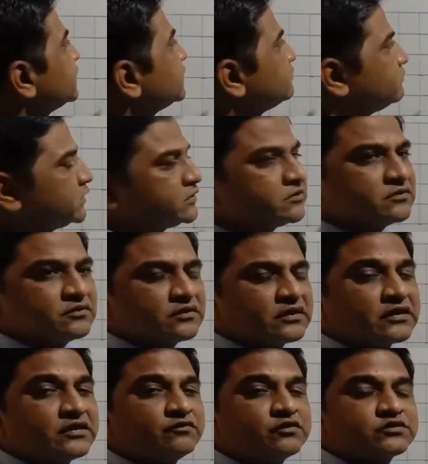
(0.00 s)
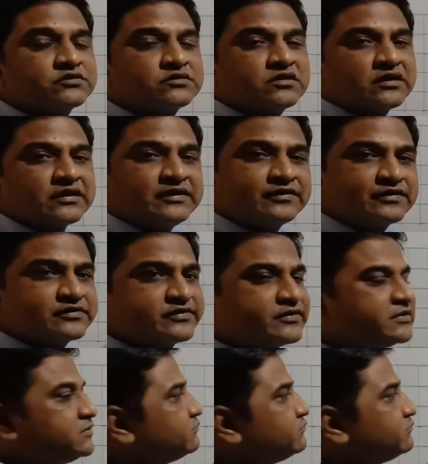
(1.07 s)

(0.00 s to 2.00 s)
but he was interested in